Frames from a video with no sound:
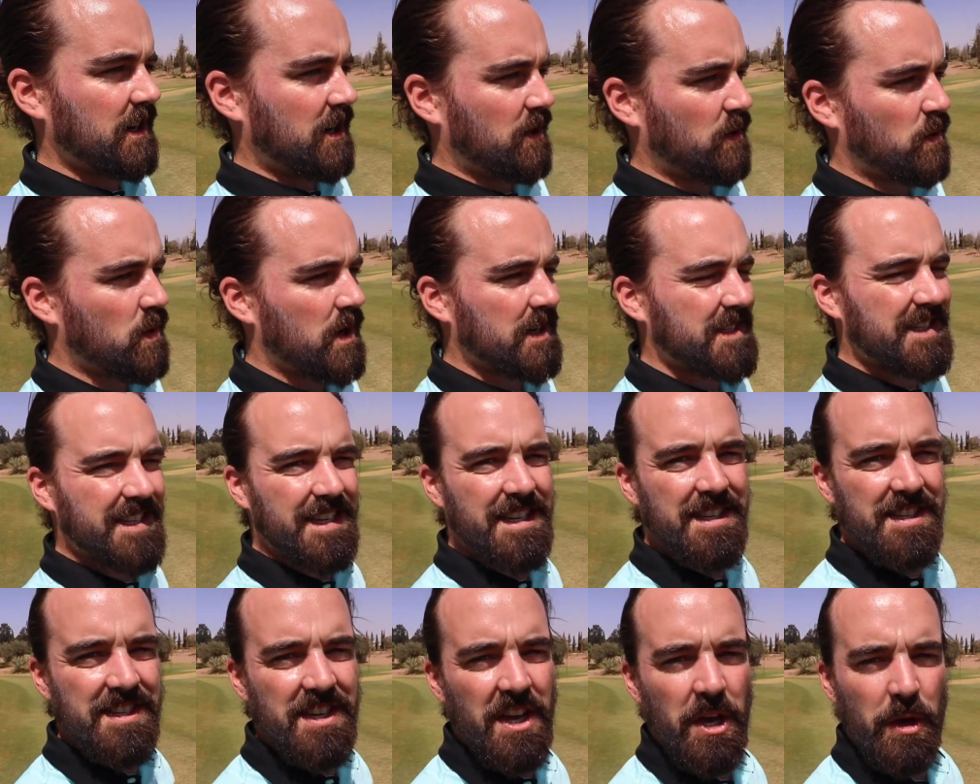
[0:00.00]
What
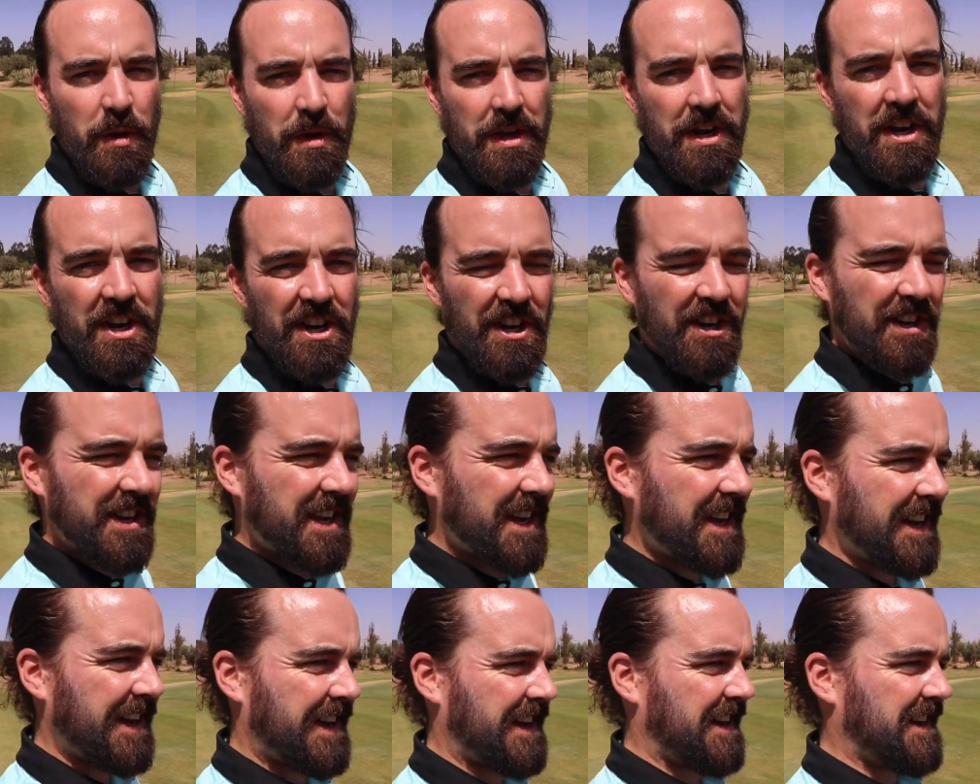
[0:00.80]
is going on
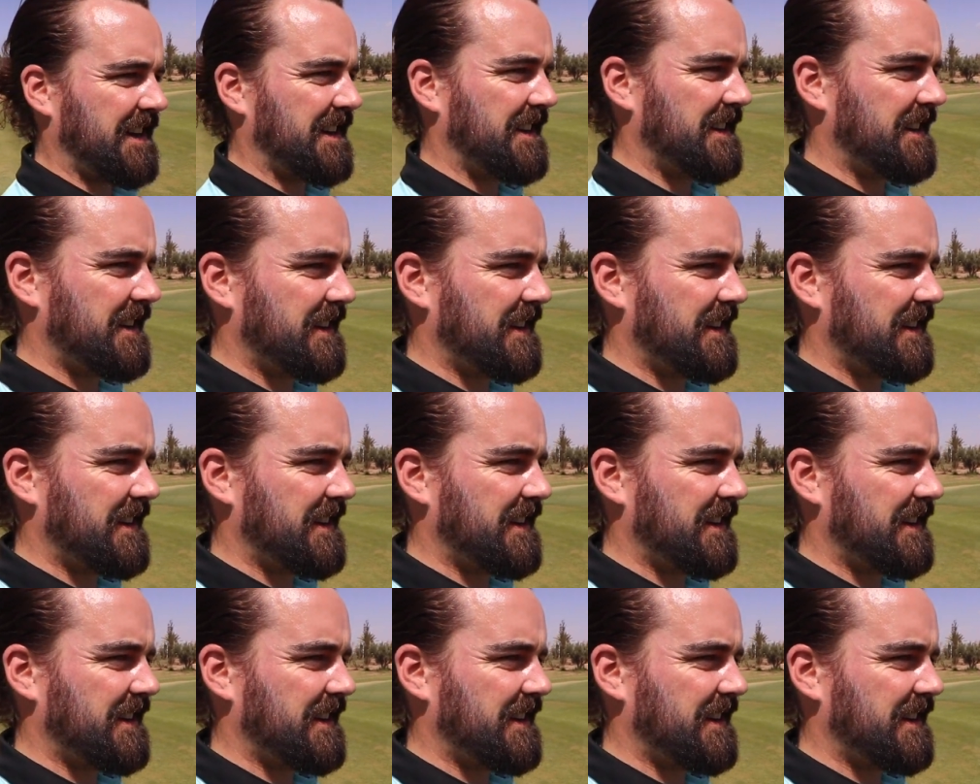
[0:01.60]
here?